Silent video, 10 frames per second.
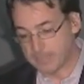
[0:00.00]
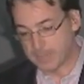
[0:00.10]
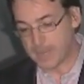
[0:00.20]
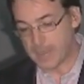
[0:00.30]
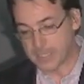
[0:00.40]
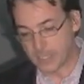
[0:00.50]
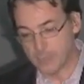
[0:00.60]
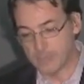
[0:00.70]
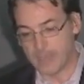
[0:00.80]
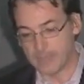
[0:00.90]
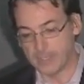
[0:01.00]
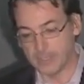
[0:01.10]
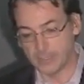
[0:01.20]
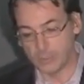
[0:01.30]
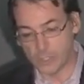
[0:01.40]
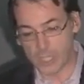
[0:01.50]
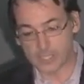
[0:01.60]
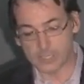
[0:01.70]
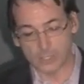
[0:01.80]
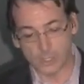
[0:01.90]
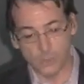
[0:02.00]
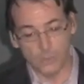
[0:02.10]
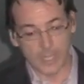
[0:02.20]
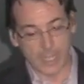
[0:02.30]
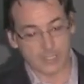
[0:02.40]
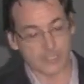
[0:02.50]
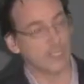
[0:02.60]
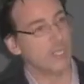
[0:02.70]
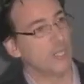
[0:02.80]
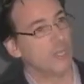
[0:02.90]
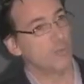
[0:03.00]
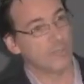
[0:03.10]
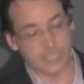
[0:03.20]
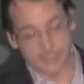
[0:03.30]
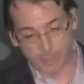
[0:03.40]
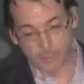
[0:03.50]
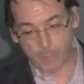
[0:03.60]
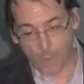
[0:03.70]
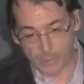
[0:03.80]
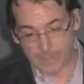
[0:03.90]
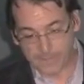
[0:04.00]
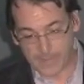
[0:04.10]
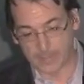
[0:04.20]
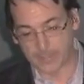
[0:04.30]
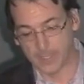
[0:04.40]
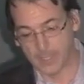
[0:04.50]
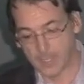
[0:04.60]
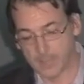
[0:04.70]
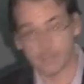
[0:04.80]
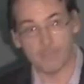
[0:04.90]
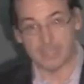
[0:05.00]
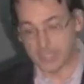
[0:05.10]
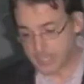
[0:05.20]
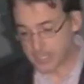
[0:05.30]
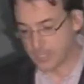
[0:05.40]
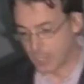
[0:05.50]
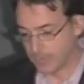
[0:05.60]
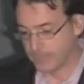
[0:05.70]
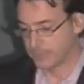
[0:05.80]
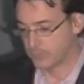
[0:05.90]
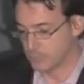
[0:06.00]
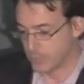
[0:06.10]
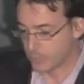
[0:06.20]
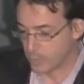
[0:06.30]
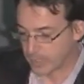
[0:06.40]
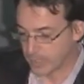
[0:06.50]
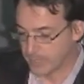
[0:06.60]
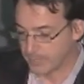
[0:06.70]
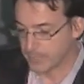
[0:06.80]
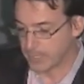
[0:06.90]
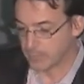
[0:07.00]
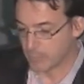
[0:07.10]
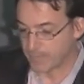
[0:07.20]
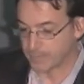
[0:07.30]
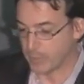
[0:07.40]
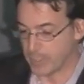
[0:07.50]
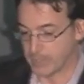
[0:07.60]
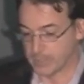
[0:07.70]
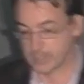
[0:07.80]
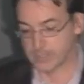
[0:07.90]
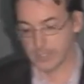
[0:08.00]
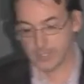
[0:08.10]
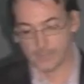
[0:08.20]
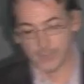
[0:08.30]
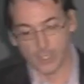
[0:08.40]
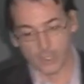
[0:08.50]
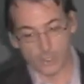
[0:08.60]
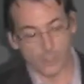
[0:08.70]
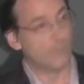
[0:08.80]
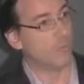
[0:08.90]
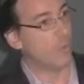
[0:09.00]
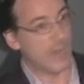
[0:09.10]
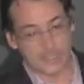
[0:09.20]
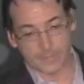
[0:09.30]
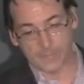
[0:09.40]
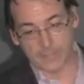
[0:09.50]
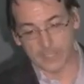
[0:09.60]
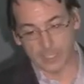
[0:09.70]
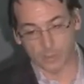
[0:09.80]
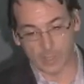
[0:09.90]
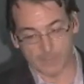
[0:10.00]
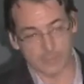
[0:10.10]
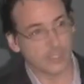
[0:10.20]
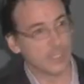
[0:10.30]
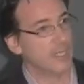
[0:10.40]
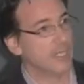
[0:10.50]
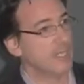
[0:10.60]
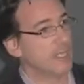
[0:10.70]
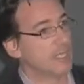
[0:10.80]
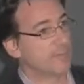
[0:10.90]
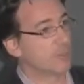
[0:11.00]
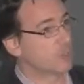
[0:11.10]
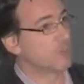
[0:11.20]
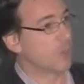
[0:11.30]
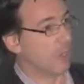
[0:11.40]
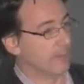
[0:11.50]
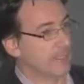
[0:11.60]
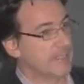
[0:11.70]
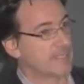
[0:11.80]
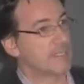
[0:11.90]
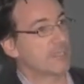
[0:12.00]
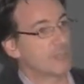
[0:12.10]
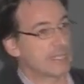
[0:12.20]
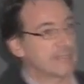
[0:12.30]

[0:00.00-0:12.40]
It simplifies the human body to just two legs with simple point feet, but this is enough to move quickly in rough terrains. Hume weighs 15 kilograms. It's force control in the